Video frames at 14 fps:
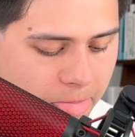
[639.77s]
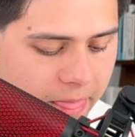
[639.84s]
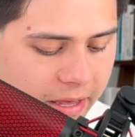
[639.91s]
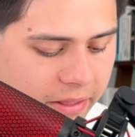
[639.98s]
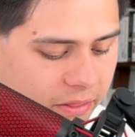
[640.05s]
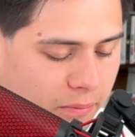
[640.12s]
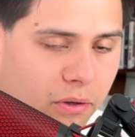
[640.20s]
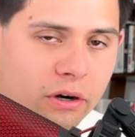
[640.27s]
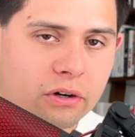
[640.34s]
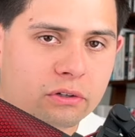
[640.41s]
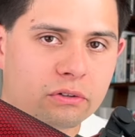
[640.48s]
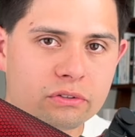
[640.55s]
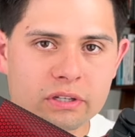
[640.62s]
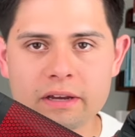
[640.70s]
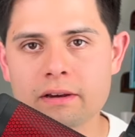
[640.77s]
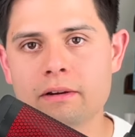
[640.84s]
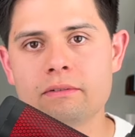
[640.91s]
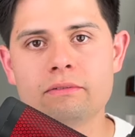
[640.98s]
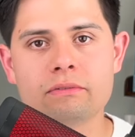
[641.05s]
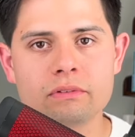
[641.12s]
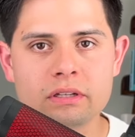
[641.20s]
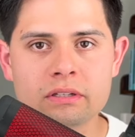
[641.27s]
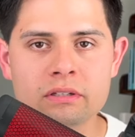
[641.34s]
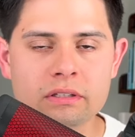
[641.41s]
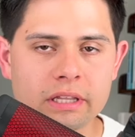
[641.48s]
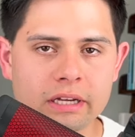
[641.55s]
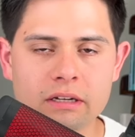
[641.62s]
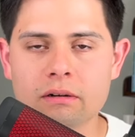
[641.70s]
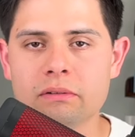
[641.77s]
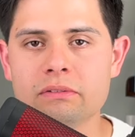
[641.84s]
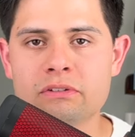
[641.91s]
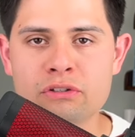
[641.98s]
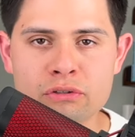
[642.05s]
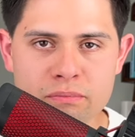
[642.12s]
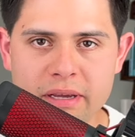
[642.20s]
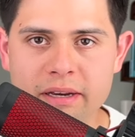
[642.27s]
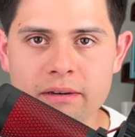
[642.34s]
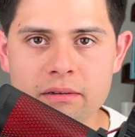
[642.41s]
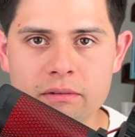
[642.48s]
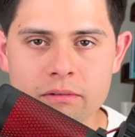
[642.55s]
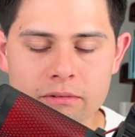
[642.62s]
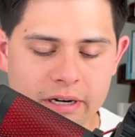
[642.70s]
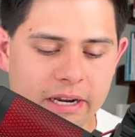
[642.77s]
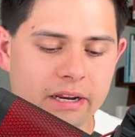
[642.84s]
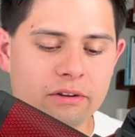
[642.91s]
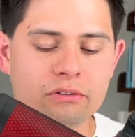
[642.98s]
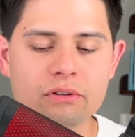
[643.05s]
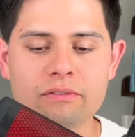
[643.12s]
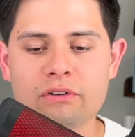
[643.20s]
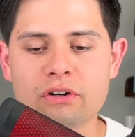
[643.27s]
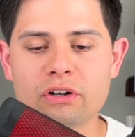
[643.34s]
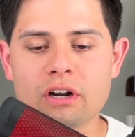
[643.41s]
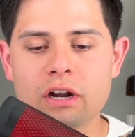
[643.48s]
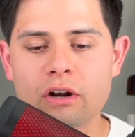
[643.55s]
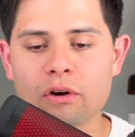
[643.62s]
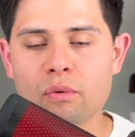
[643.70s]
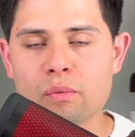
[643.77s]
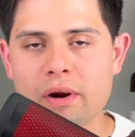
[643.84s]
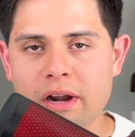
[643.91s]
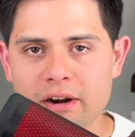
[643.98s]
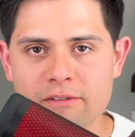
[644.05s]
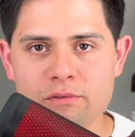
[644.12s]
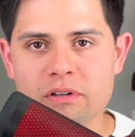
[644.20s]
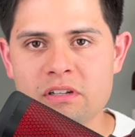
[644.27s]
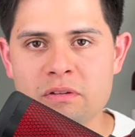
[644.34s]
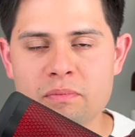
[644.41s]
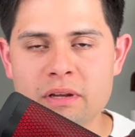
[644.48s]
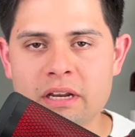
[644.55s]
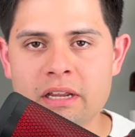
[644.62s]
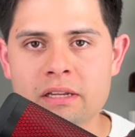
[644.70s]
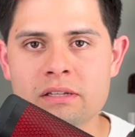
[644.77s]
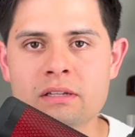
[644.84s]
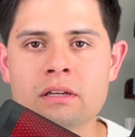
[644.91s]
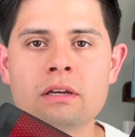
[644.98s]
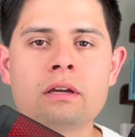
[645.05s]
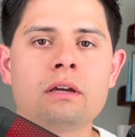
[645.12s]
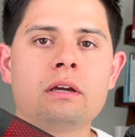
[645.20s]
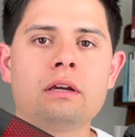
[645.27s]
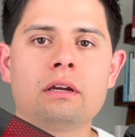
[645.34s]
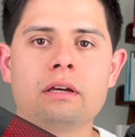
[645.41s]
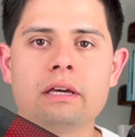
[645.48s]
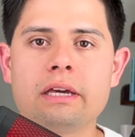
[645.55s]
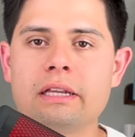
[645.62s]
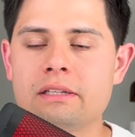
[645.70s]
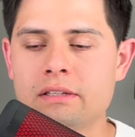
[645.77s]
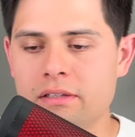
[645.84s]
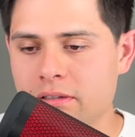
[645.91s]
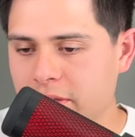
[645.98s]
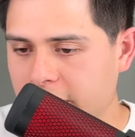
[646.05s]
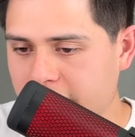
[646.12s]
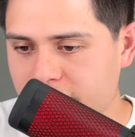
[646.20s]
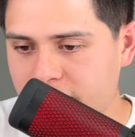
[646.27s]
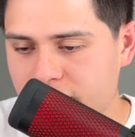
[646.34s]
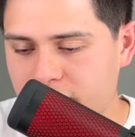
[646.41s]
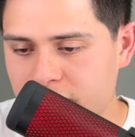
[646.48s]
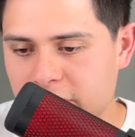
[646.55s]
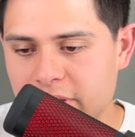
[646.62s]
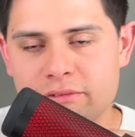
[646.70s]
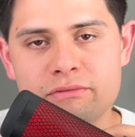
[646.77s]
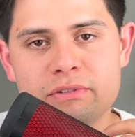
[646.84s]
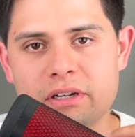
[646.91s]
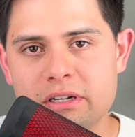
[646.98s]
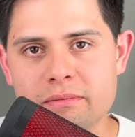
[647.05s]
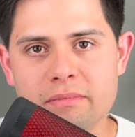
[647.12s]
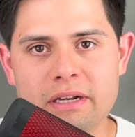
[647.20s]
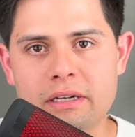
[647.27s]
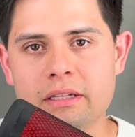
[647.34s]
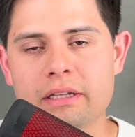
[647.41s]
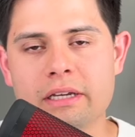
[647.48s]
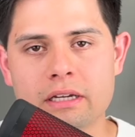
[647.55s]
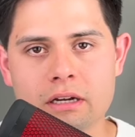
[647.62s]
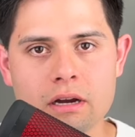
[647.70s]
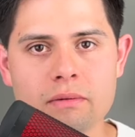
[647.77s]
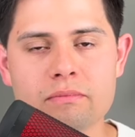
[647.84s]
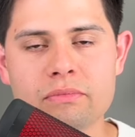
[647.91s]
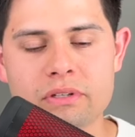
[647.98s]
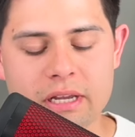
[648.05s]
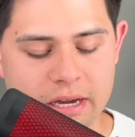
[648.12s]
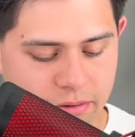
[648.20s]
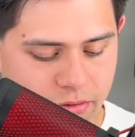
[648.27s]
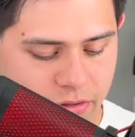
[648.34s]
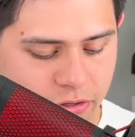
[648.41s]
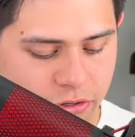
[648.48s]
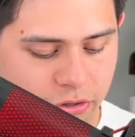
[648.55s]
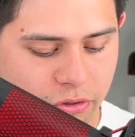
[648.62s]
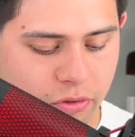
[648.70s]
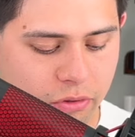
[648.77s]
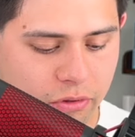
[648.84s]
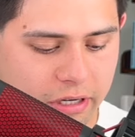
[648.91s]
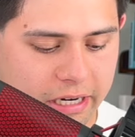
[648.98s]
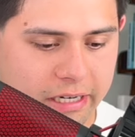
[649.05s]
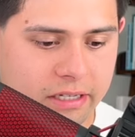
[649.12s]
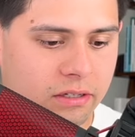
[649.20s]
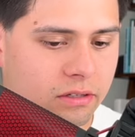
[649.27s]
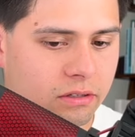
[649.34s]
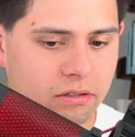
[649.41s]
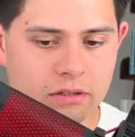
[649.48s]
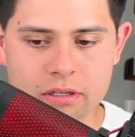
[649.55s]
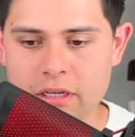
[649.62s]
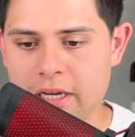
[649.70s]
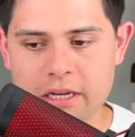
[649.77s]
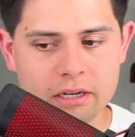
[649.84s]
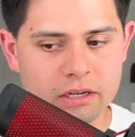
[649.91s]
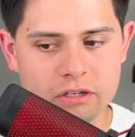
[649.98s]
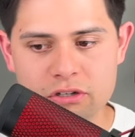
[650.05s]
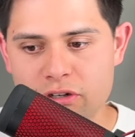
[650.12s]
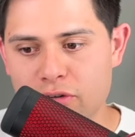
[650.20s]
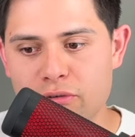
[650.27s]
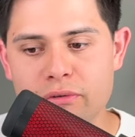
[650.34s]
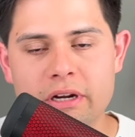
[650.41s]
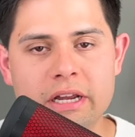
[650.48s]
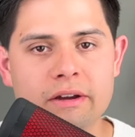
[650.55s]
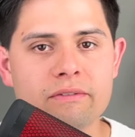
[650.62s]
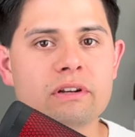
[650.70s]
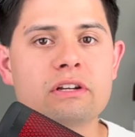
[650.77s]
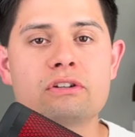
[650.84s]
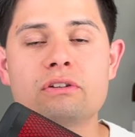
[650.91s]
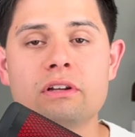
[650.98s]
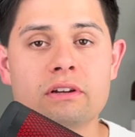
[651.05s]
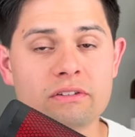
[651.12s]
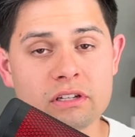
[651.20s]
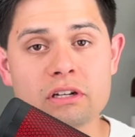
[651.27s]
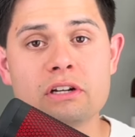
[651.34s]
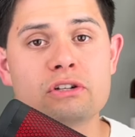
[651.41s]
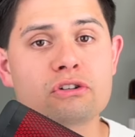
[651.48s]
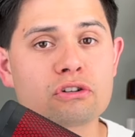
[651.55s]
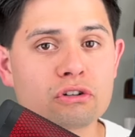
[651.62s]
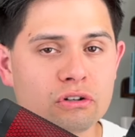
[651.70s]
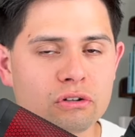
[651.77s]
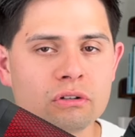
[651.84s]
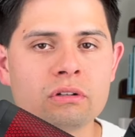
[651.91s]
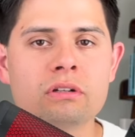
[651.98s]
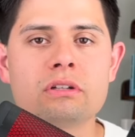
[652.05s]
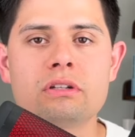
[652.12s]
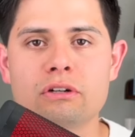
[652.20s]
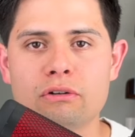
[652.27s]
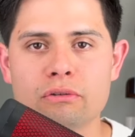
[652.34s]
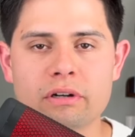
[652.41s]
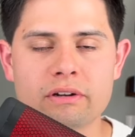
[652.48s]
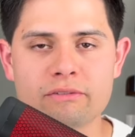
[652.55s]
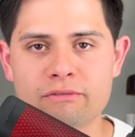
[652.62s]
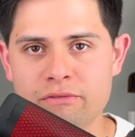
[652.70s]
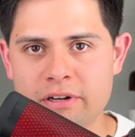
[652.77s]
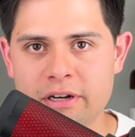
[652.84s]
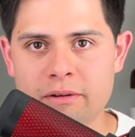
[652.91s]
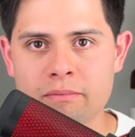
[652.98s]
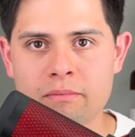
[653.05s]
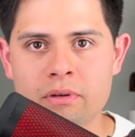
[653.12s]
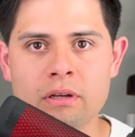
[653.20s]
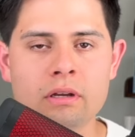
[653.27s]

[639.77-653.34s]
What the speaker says: And the particles have this thing called spin, right? So if you're not aware of what spin is, it really fundamentally comes down to it's an internal degree of freedom,